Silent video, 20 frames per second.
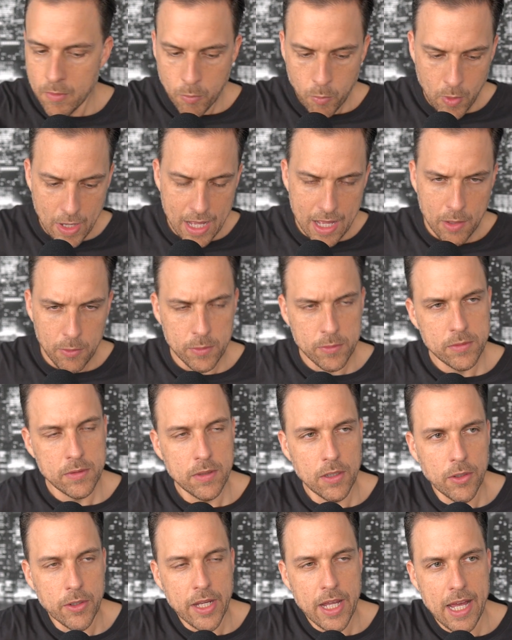Wow.
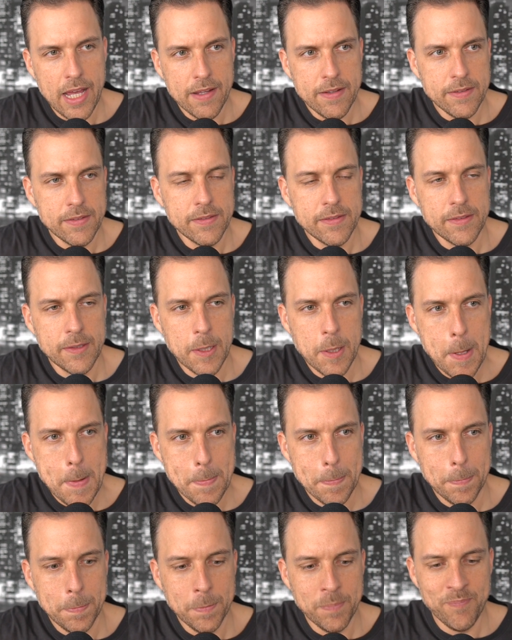Okay.
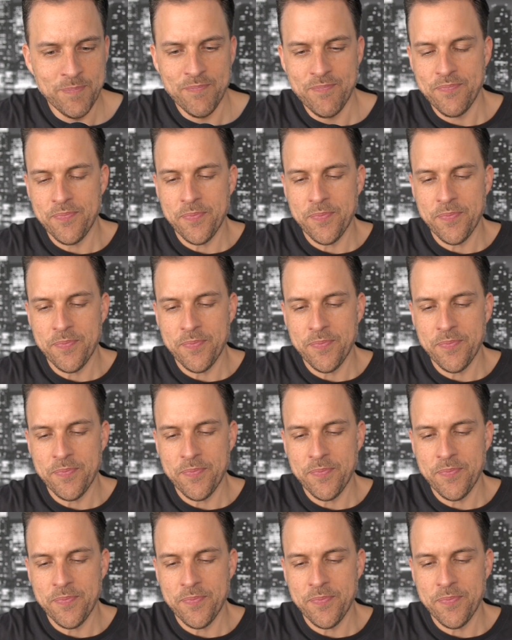Hmm.